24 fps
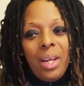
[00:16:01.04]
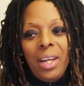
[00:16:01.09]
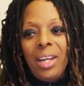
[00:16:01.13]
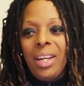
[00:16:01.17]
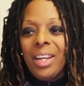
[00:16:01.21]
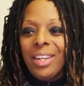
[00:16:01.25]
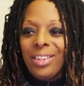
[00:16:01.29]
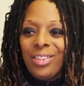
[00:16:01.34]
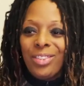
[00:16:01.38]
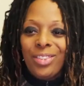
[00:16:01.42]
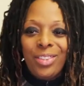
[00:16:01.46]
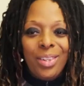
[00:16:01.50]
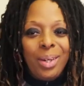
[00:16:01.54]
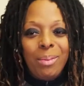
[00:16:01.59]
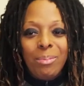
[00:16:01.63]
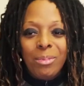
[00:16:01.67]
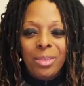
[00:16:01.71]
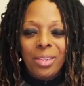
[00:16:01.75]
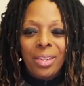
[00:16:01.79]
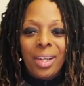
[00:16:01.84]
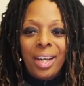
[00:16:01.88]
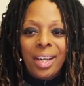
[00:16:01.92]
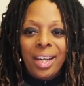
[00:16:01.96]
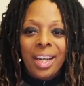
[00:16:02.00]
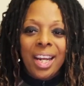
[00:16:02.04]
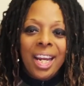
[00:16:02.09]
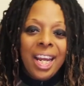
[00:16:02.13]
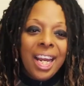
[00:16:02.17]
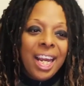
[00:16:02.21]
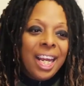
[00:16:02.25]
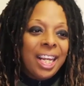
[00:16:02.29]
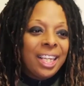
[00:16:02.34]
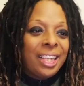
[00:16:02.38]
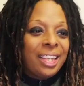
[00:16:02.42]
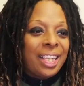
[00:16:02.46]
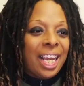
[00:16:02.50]
me, it seems like
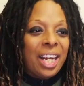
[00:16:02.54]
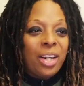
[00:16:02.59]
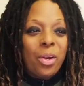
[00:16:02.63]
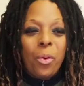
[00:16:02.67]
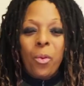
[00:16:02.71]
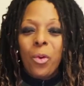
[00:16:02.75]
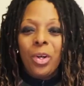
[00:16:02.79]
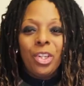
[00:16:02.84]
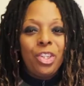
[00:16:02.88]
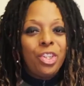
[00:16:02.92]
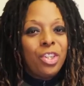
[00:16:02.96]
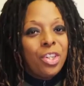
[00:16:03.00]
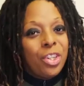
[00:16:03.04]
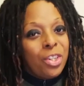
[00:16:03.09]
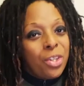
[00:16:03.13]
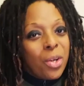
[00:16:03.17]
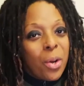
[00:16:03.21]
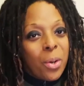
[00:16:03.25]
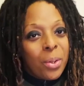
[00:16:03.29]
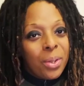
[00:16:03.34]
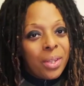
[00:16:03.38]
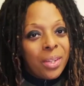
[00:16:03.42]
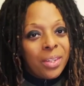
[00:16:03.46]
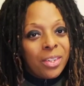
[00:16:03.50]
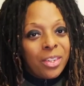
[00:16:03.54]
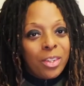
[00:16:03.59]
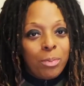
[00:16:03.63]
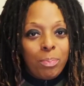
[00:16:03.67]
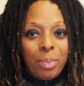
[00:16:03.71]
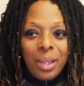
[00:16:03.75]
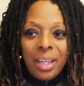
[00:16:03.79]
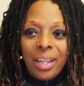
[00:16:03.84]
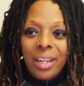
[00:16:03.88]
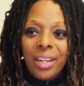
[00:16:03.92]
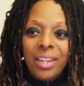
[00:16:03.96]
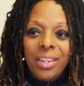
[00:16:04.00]
they don't want you to know this
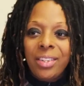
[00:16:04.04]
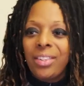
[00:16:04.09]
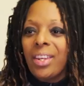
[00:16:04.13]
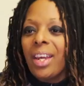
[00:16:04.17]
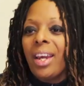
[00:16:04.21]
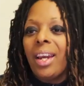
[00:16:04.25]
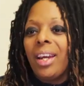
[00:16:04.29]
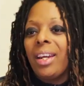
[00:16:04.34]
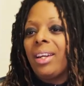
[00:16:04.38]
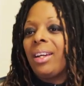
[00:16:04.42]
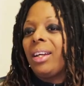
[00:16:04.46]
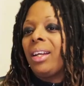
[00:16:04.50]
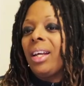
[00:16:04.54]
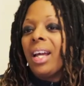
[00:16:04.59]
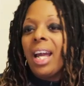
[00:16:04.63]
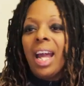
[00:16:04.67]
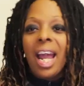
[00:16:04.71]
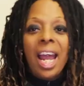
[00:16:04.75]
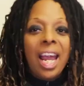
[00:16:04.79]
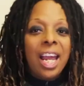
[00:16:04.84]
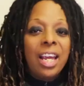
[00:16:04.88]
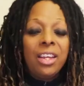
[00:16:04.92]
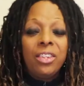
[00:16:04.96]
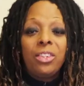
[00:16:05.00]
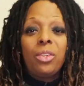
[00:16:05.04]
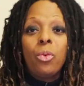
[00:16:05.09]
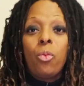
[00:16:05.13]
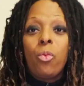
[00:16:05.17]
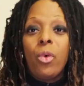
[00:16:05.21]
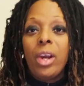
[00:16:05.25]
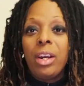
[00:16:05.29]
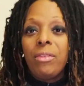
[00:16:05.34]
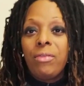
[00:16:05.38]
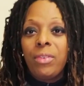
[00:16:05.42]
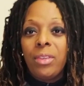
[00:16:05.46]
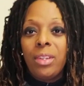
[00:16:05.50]
because, hey, it's a
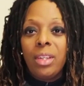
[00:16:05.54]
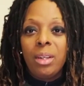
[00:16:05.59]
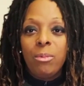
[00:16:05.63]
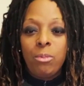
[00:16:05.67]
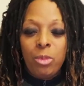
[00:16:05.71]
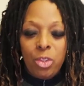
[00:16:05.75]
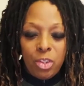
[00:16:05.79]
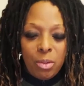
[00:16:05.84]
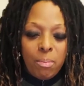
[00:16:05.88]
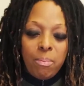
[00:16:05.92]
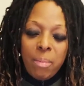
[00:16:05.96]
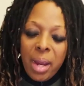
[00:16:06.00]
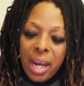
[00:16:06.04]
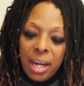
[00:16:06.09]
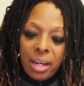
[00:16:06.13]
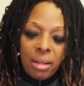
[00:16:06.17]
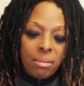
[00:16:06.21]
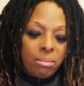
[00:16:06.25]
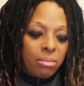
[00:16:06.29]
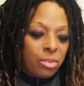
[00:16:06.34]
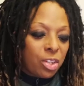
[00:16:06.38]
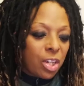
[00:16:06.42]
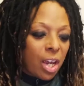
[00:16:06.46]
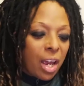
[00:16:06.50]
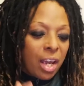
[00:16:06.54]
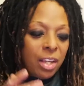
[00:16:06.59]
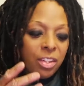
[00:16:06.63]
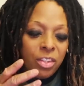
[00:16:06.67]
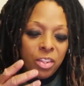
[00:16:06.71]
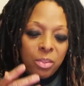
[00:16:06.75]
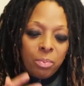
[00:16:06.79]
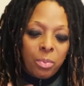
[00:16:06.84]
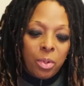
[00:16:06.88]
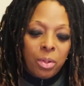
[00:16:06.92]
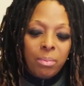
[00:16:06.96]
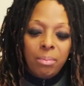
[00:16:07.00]
way for them to make
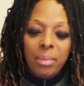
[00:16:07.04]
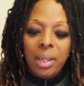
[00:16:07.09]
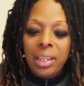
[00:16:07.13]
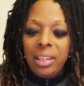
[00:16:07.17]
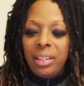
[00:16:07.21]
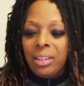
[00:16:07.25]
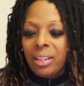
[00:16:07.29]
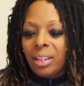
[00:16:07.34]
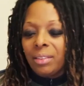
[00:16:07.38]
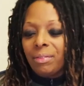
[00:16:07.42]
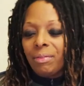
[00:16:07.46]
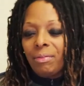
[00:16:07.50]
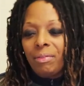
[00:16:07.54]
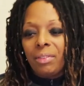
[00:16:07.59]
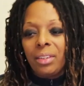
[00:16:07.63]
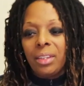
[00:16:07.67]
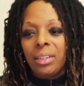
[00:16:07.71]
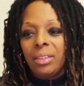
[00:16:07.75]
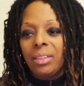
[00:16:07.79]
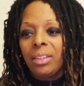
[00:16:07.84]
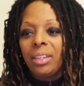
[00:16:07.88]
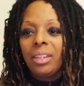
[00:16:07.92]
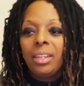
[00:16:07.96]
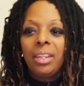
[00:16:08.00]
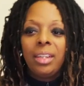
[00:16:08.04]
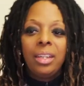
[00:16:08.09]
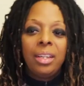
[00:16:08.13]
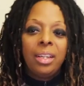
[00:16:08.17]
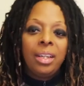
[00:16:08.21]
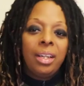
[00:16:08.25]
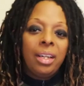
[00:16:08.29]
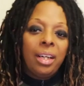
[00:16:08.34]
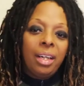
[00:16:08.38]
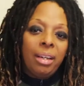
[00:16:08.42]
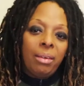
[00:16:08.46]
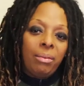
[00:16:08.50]
tons more money off of you
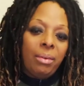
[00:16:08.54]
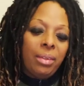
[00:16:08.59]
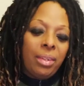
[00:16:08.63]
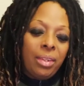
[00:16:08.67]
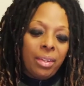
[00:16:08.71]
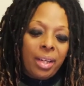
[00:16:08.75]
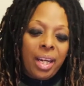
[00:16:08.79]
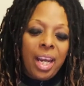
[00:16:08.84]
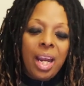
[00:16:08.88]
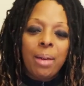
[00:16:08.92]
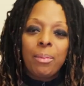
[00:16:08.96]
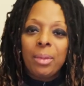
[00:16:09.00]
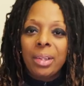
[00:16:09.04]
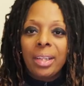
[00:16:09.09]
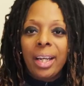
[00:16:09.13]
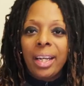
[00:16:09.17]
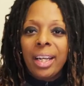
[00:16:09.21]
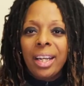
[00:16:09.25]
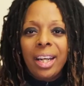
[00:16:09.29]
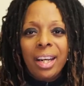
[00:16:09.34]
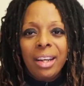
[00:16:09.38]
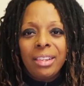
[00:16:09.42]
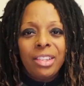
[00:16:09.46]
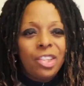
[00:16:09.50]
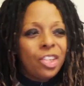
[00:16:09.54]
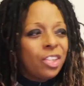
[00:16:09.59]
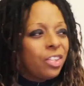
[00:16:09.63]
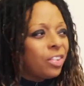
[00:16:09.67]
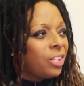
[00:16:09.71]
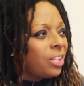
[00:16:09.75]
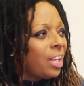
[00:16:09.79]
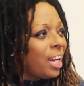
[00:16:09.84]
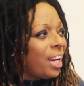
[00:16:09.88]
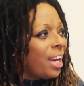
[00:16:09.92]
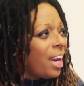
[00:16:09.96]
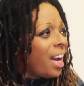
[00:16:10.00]
with the camera. Like,
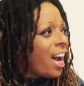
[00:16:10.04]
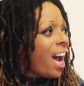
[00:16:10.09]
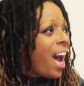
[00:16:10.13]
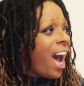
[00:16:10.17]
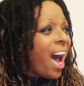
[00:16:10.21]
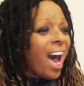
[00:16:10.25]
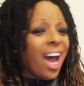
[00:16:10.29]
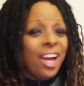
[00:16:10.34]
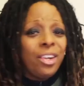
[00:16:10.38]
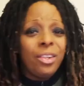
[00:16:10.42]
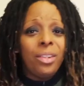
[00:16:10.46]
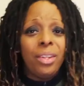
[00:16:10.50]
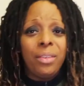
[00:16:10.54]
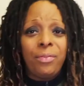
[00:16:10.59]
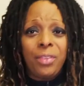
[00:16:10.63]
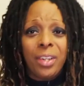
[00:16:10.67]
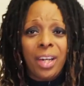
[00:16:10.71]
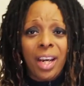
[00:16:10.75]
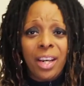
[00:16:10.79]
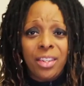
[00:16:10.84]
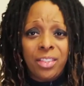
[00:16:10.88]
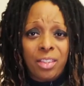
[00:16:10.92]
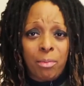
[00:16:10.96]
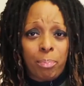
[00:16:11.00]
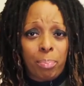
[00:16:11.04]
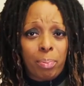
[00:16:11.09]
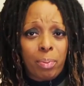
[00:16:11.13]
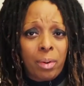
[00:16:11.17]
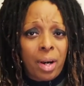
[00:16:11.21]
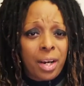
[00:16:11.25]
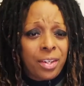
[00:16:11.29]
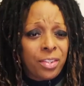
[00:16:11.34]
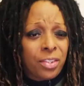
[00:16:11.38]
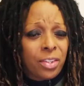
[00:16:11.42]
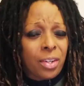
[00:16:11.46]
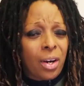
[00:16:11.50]
just, I don't know if you guys have
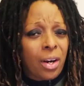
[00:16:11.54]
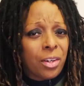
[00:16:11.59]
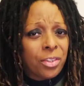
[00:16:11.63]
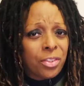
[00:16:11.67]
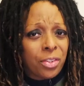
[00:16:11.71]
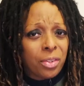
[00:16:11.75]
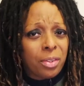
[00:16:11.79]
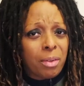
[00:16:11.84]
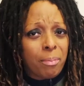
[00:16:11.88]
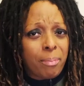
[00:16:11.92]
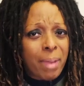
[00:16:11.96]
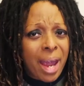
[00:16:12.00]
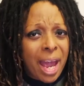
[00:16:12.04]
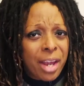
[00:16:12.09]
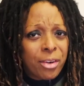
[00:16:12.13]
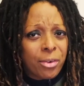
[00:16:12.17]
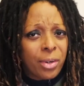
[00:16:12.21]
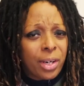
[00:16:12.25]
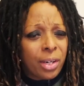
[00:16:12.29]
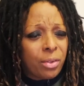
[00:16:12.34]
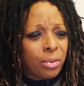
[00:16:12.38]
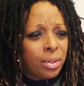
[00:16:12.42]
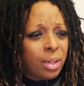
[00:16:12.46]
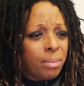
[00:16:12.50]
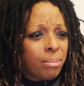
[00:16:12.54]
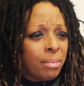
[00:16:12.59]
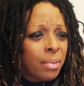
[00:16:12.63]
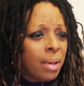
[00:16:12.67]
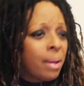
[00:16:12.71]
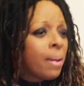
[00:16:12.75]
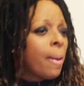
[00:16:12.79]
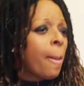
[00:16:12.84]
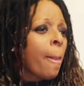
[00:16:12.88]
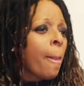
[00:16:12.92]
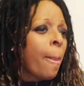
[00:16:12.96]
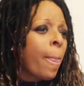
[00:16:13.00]
priced also the battery grip.
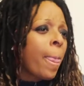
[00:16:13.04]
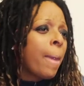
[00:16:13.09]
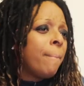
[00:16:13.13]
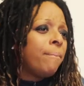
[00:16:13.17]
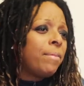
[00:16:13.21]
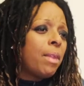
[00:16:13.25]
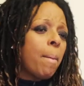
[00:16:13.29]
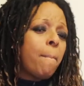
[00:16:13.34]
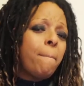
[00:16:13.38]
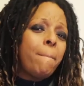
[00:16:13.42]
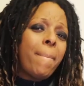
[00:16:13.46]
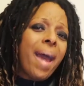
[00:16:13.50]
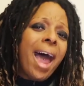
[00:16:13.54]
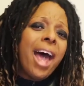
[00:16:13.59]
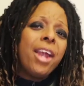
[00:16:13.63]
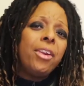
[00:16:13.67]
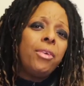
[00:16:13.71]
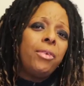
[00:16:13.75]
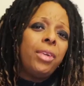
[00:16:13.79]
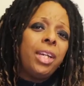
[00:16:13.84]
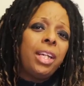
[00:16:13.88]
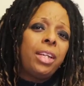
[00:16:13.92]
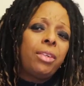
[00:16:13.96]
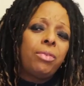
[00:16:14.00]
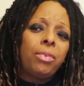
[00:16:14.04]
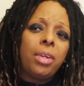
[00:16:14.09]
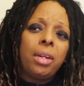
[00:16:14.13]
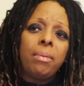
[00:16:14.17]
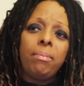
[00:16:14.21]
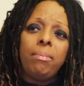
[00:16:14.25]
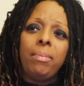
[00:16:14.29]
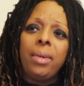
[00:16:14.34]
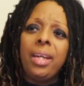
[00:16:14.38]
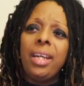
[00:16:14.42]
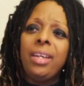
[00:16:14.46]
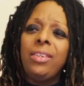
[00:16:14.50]
The battery
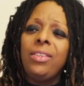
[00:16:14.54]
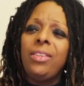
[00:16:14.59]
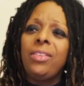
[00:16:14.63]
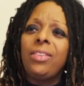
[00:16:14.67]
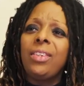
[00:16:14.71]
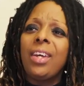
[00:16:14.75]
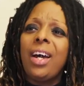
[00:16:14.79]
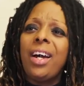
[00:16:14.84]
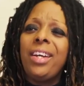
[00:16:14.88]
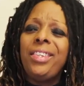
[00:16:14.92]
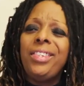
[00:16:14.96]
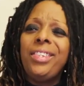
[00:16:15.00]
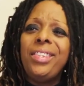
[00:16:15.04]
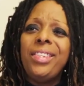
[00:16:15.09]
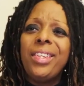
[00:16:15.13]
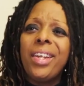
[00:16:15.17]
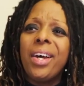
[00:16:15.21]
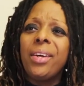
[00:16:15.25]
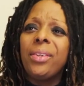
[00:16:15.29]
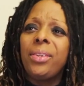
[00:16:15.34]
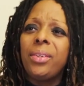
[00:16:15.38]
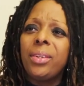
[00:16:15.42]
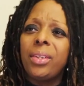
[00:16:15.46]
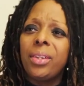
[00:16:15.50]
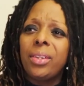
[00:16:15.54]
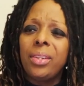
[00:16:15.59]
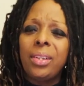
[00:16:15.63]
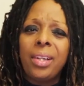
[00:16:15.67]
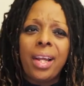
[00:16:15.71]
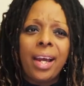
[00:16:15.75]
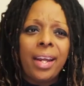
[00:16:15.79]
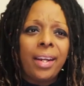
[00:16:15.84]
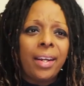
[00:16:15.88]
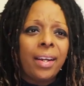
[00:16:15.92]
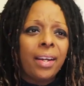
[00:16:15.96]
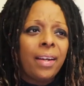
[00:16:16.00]
grip is another
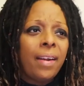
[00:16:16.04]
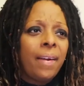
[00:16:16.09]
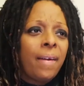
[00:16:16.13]
like